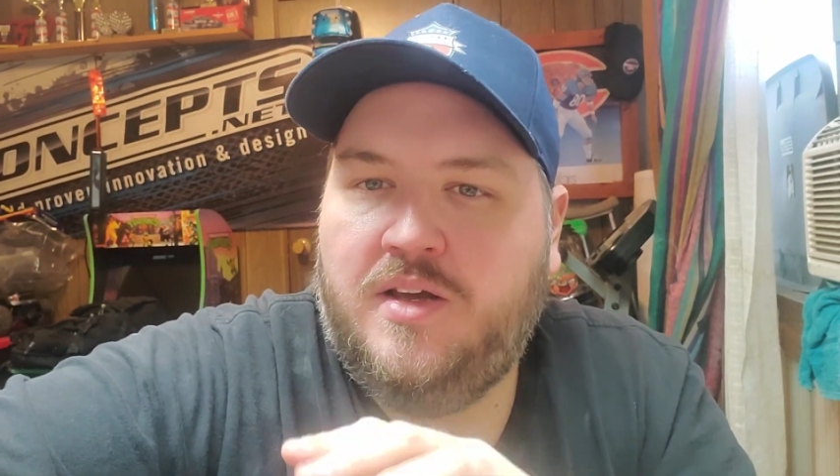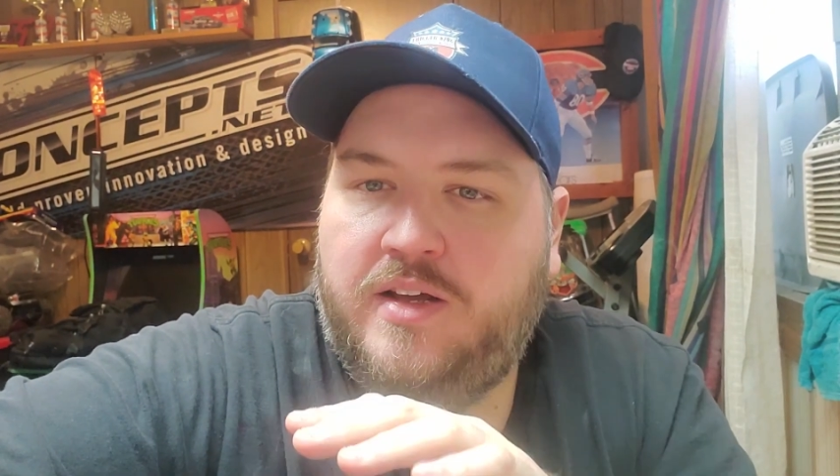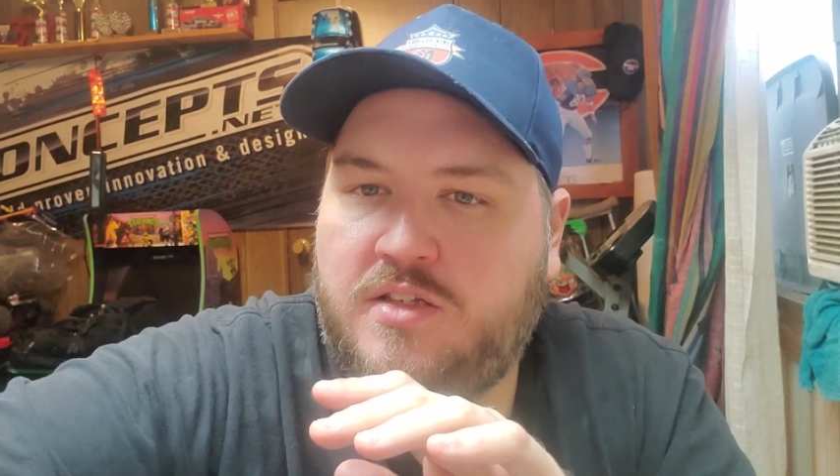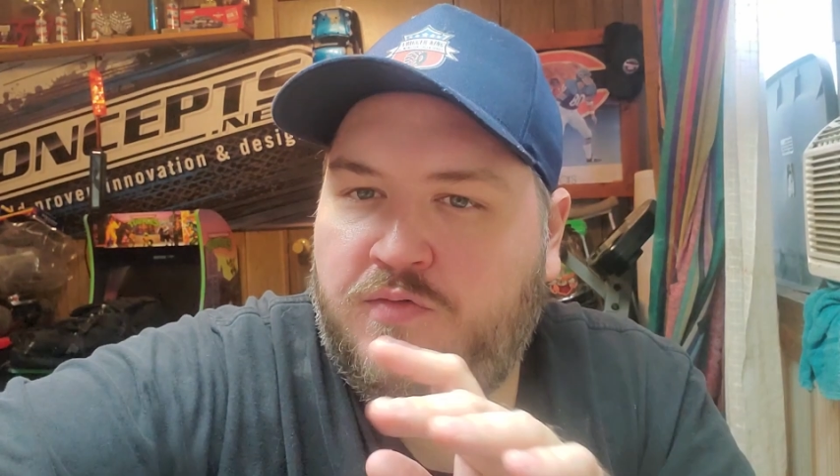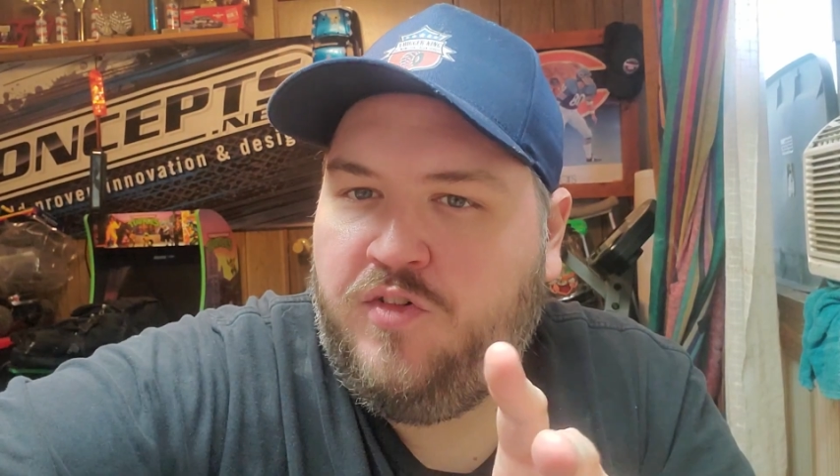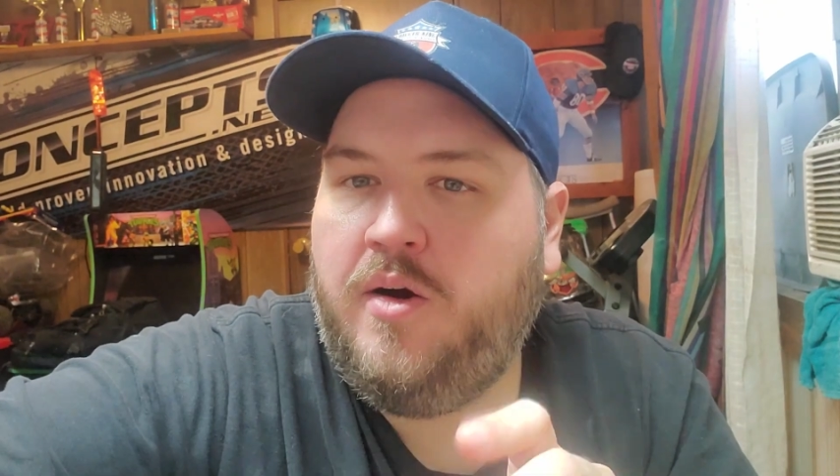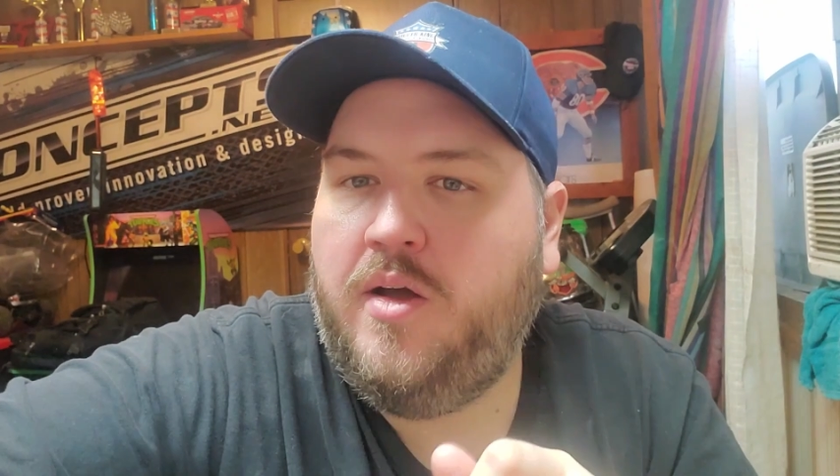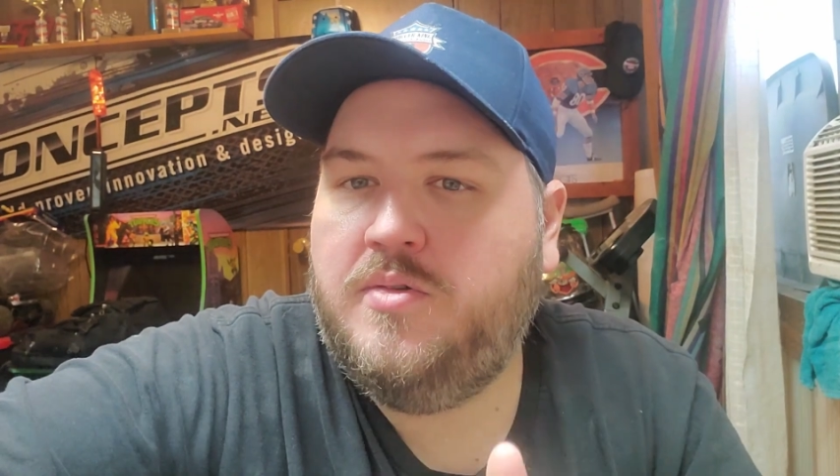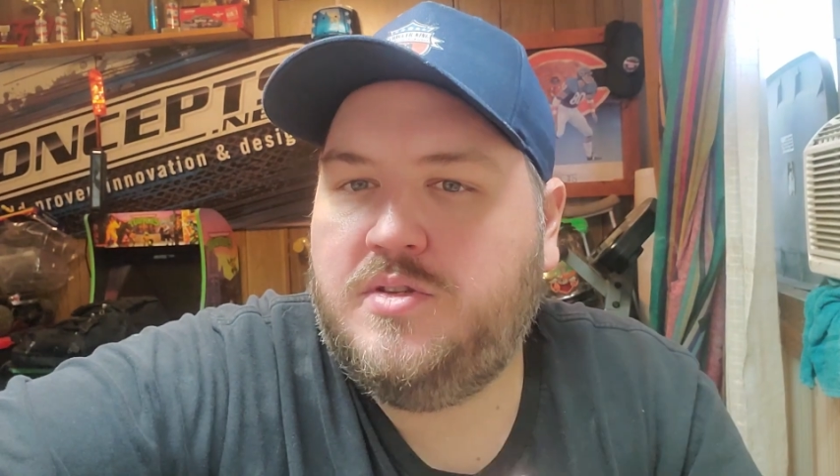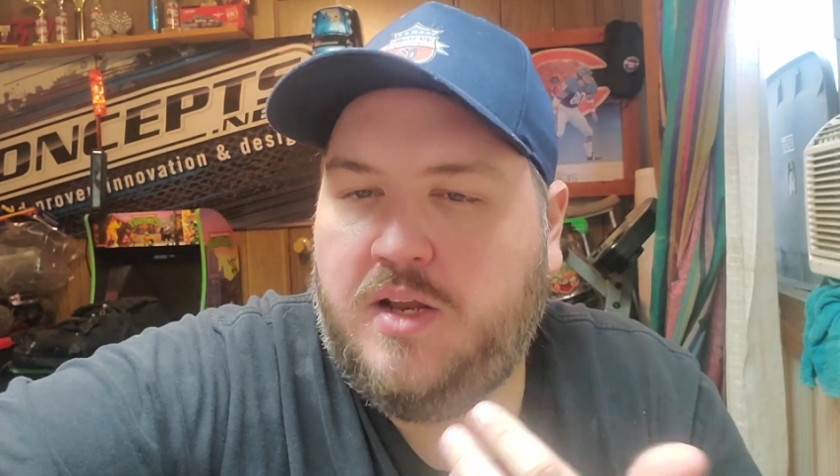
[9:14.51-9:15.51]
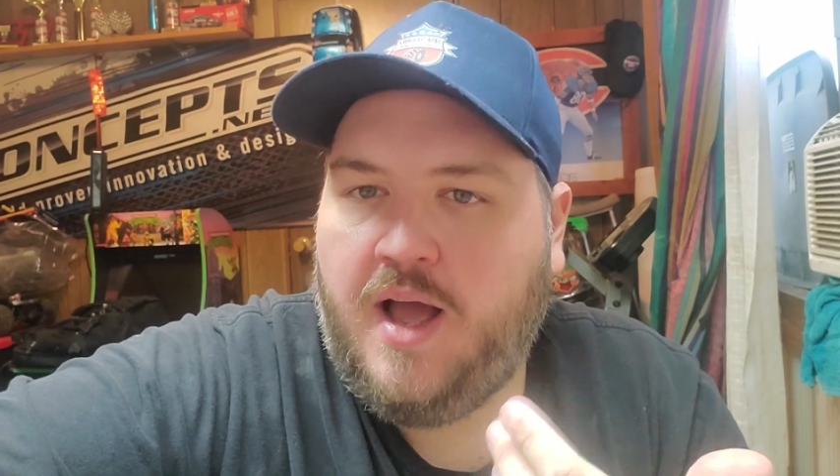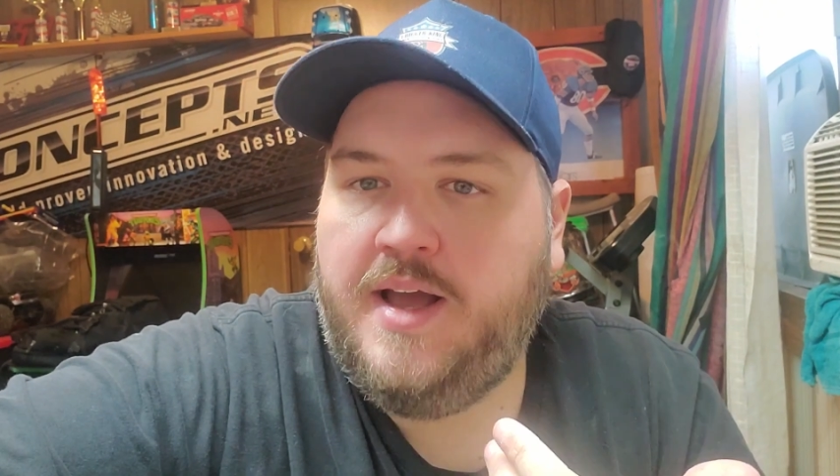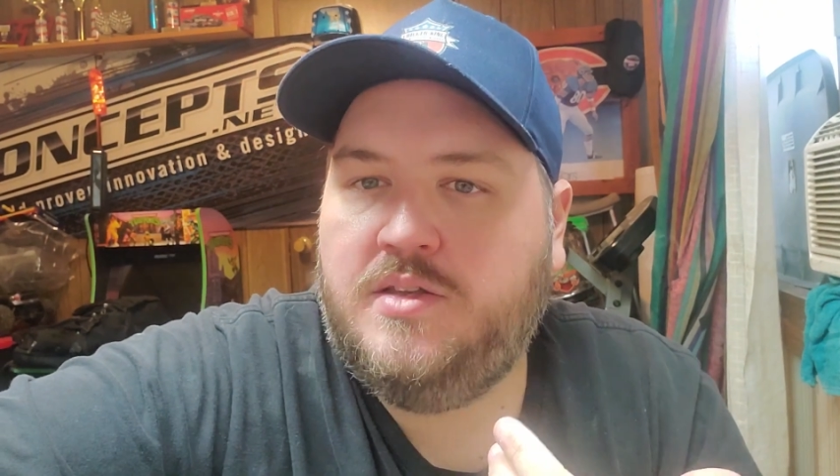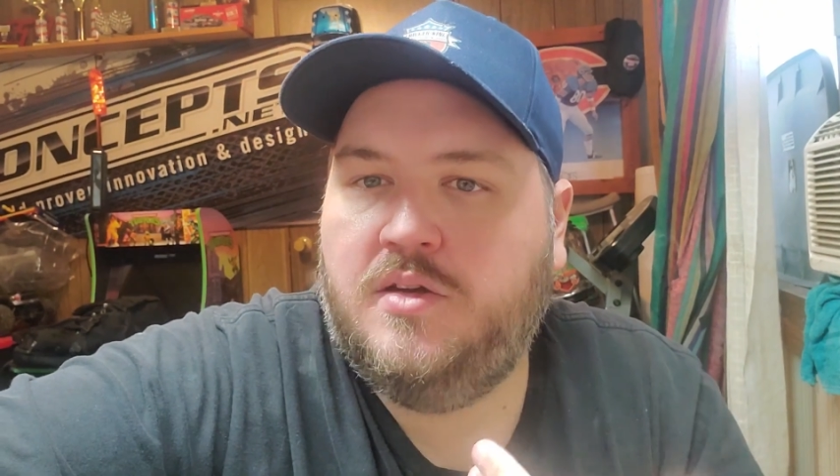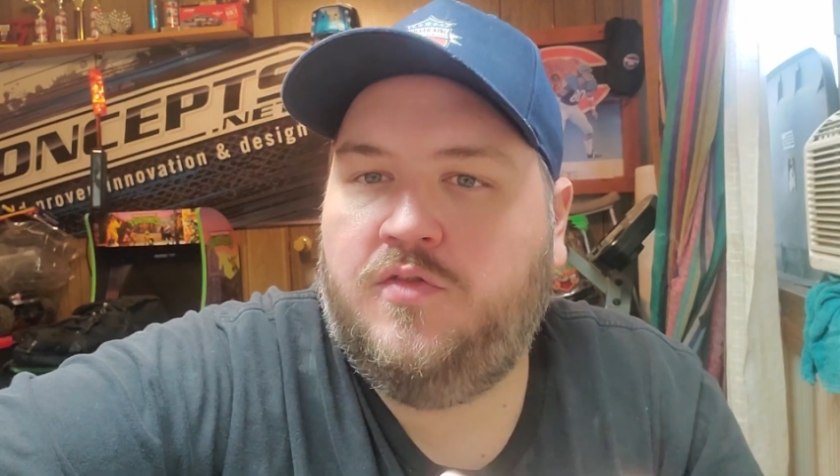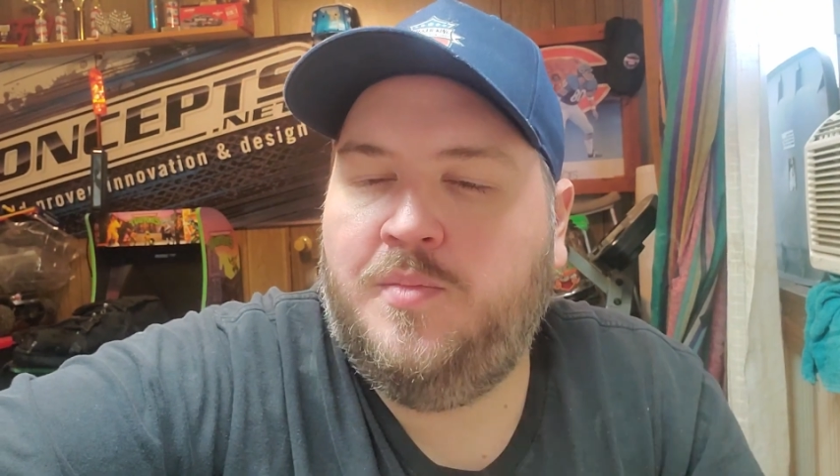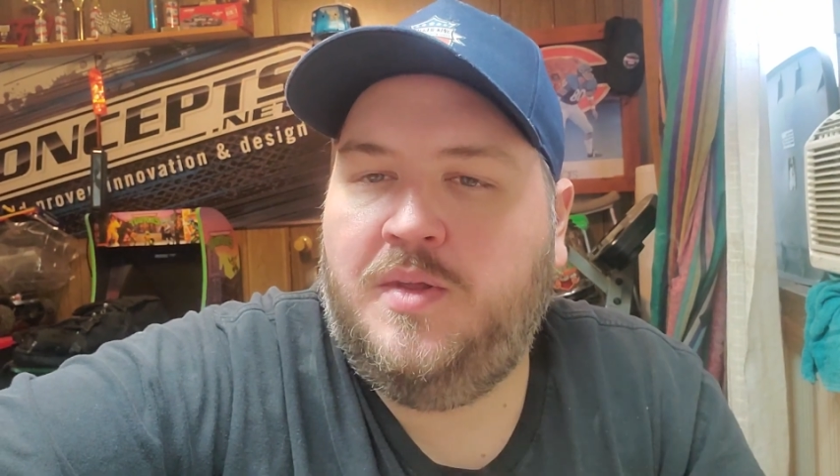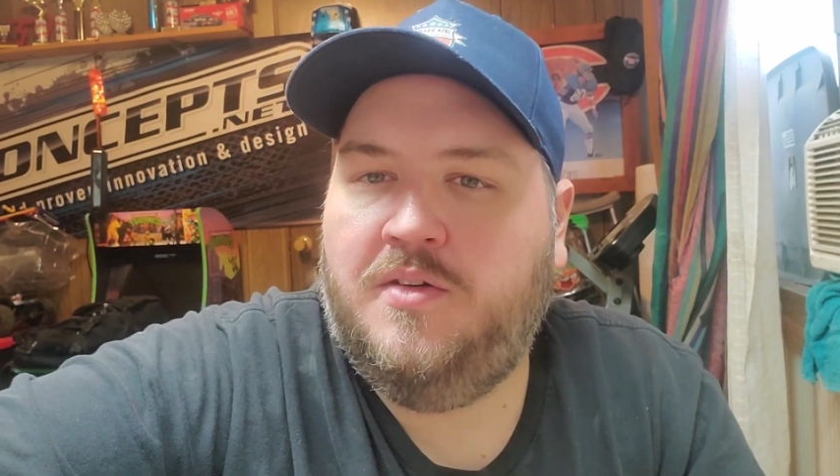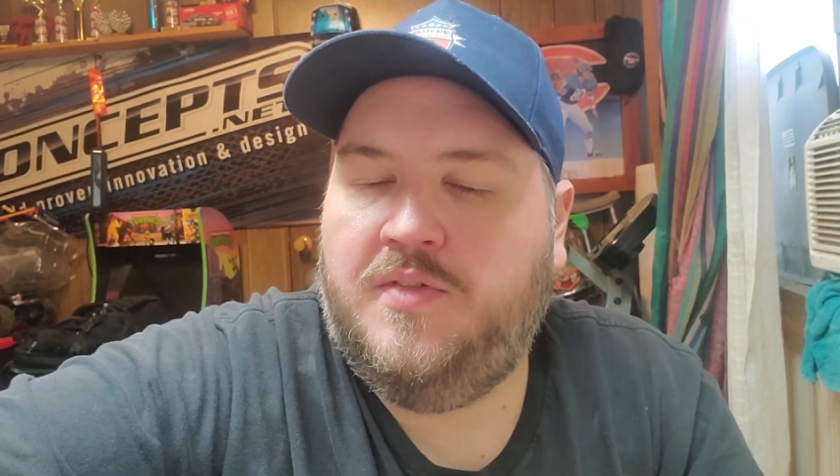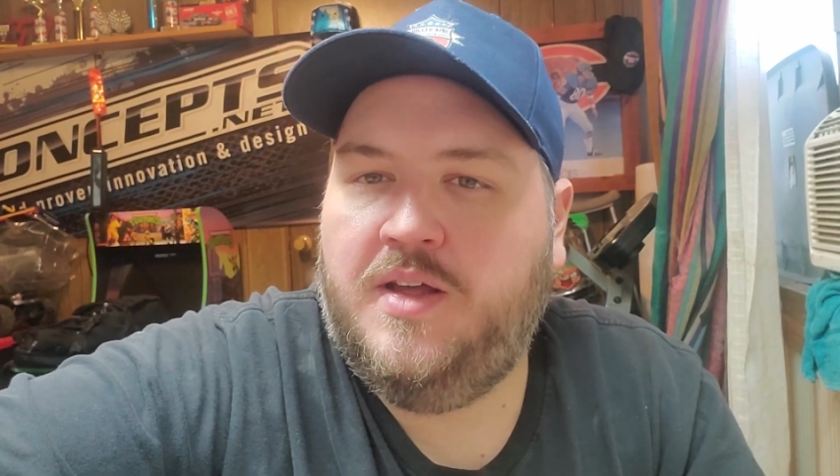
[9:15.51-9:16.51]
and some photos that I took from
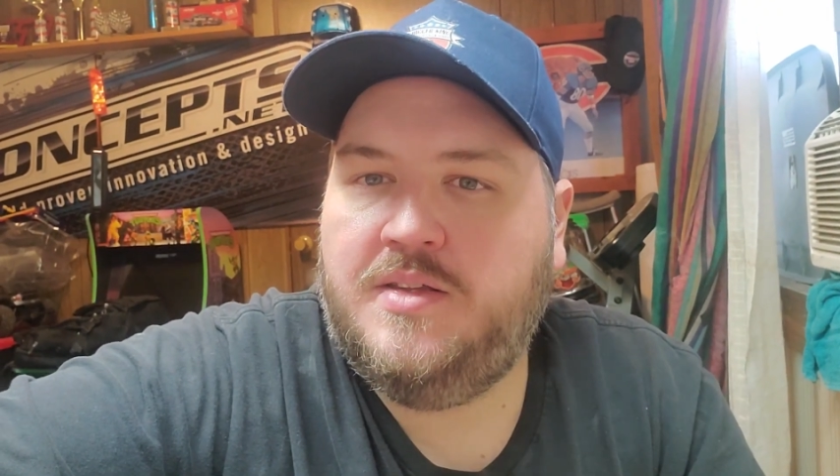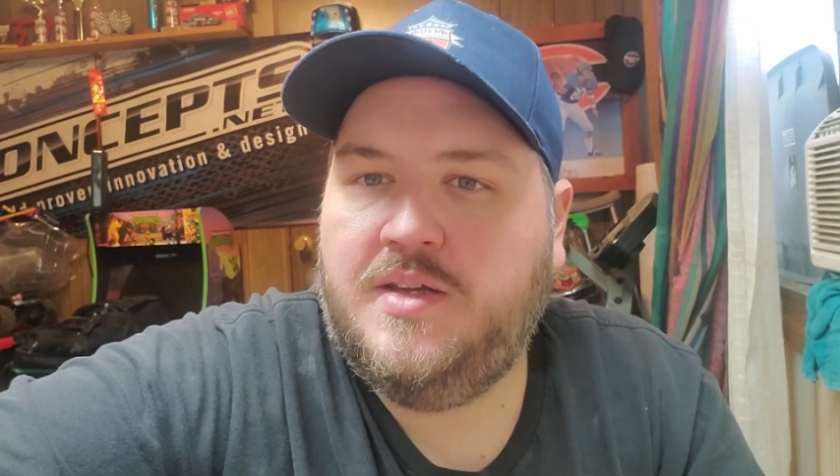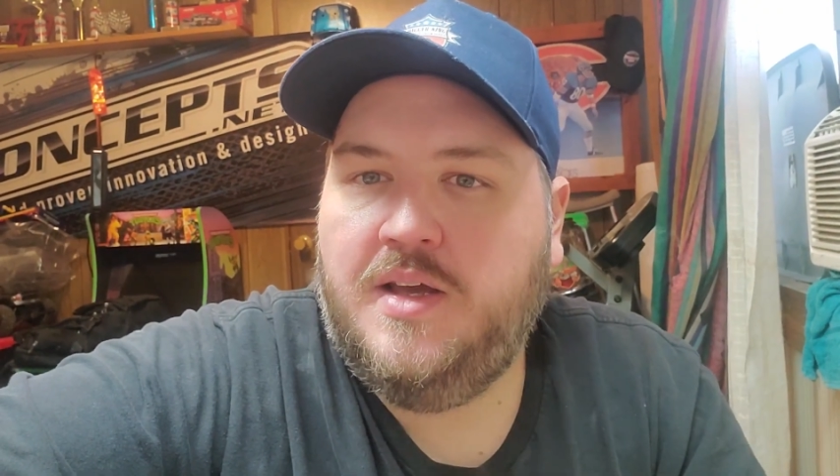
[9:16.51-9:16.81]
the event.